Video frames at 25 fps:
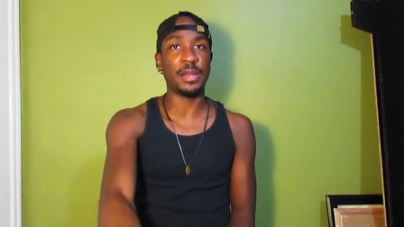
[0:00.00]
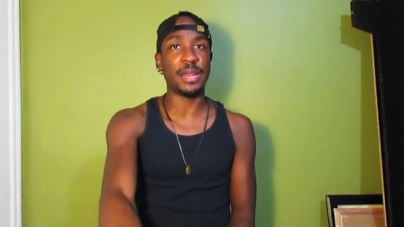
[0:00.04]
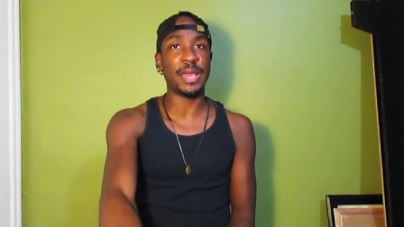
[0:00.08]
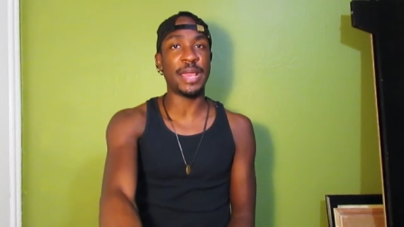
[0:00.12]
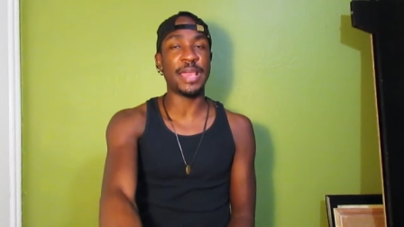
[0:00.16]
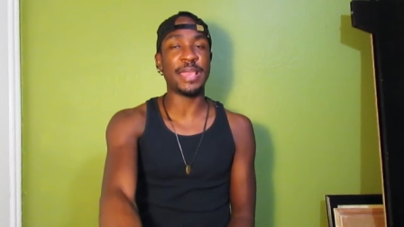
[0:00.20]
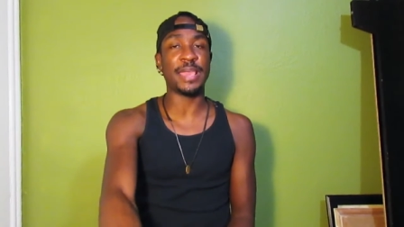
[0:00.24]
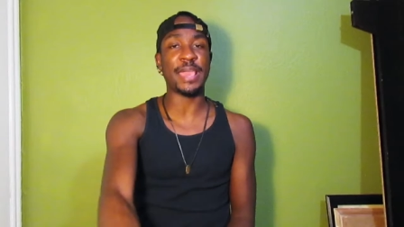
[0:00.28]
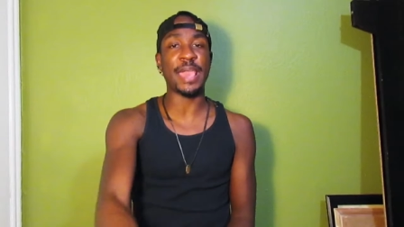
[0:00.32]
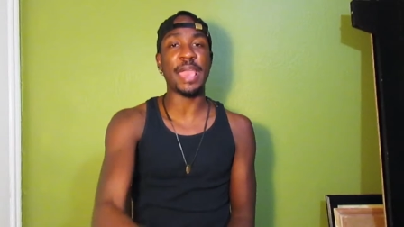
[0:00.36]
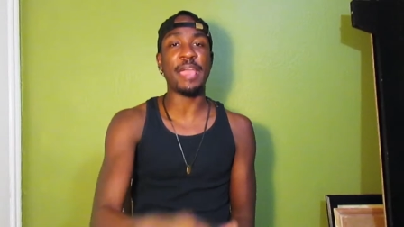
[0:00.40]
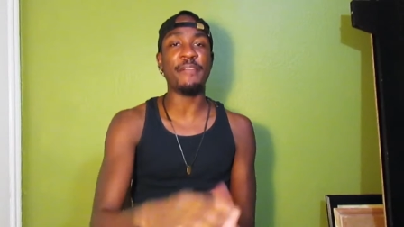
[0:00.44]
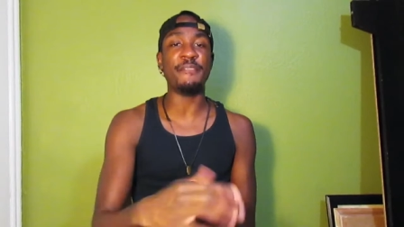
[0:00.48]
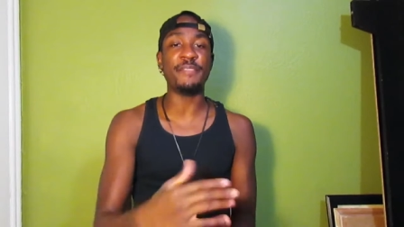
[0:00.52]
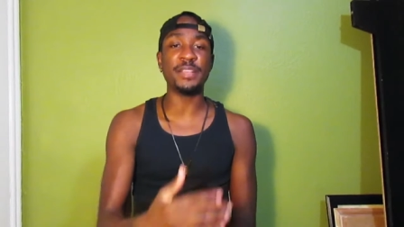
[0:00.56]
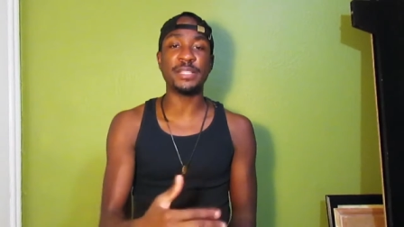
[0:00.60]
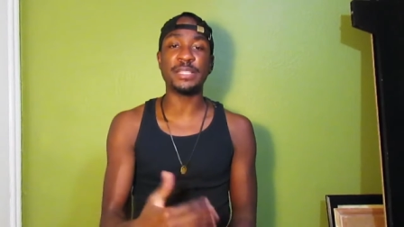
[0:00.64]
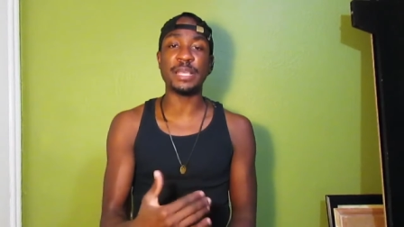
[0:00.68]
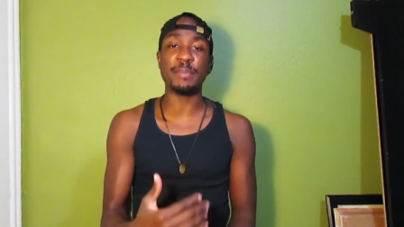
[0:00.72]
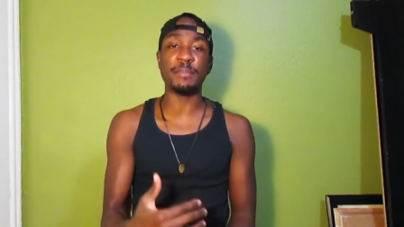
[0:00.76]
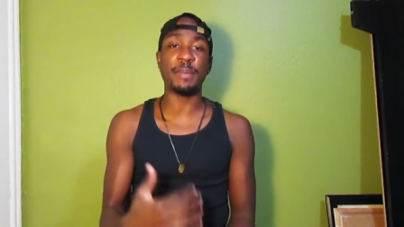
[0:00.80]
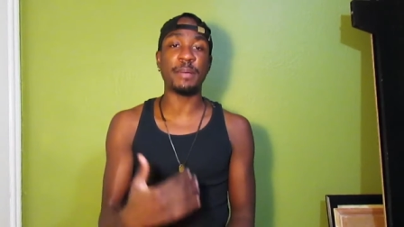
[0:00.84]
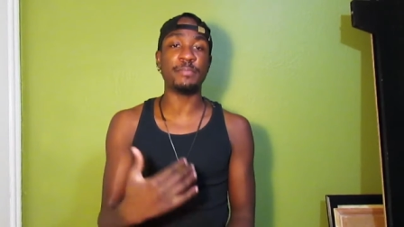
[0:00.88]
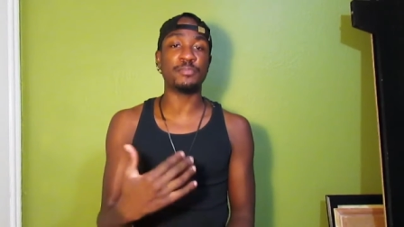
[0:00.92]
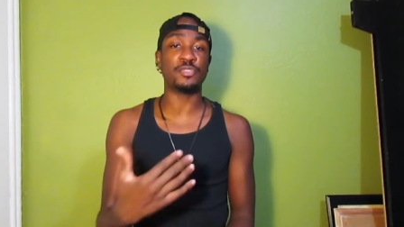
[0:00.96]
like, every
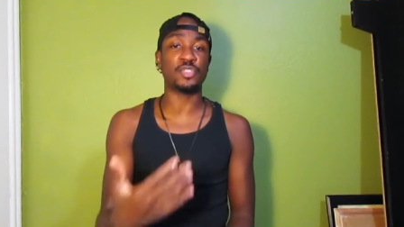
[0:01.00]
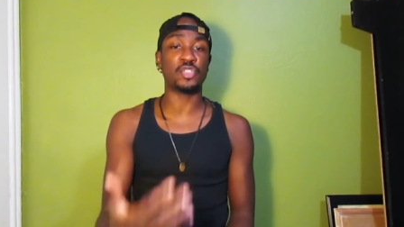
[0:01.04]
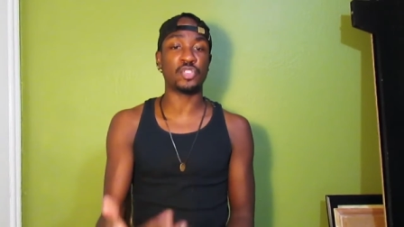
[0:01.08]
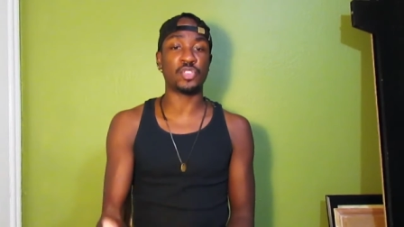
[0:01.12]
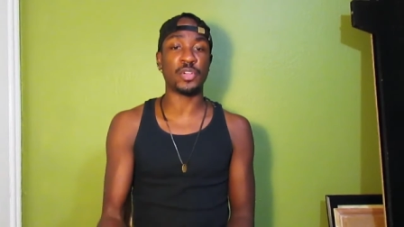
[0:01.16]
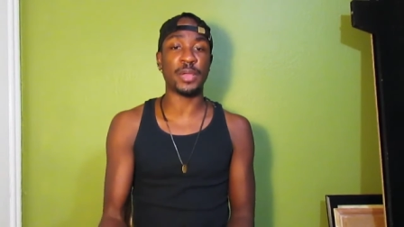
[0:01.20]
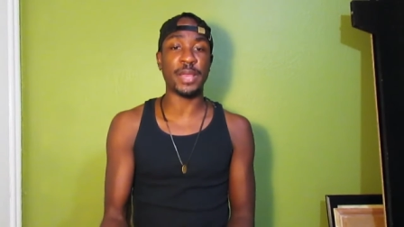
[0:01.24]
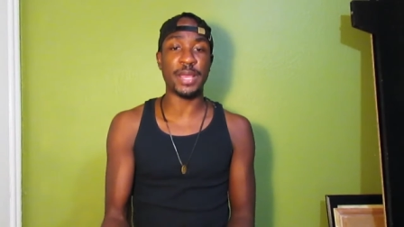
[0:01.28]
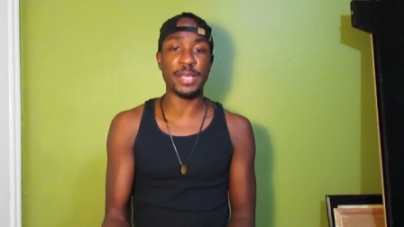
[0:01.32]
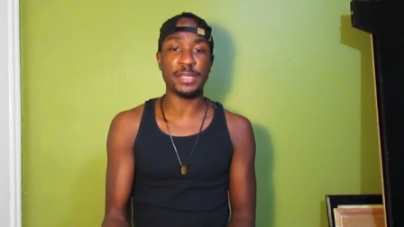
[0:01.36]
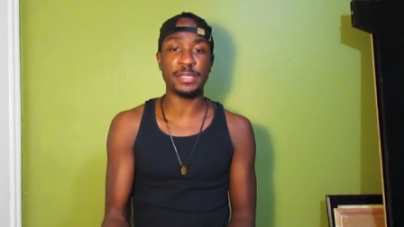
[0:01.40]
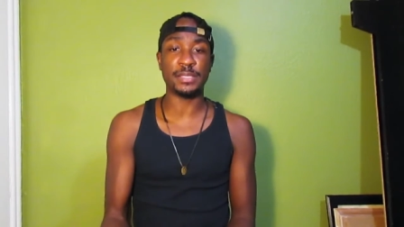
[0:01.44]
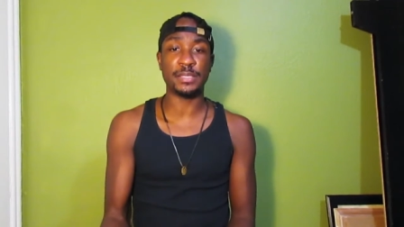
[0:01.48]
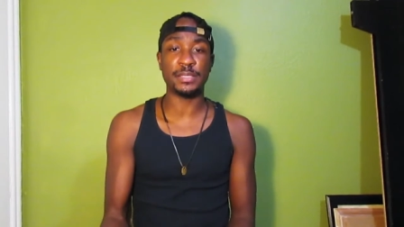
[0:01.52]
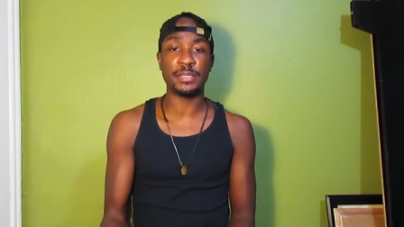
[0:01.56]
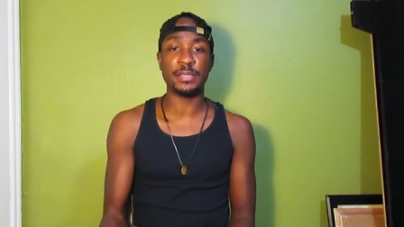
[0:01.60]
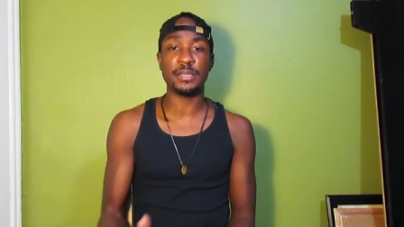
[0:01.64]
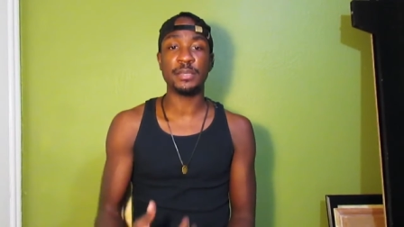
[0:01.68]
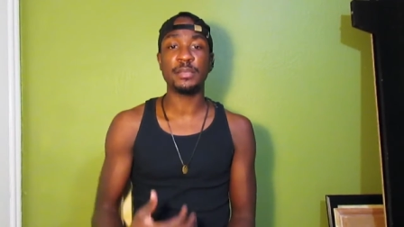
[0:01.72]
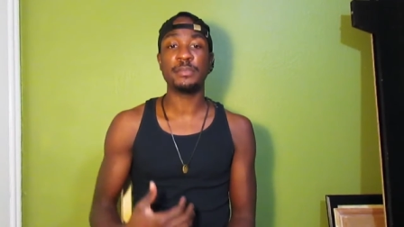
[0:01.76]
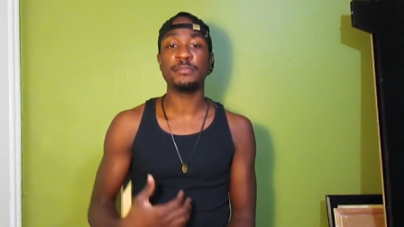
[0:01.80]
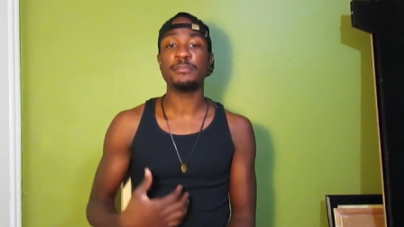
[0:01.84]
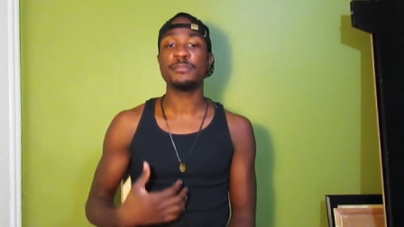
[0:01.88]
time I'm stressed,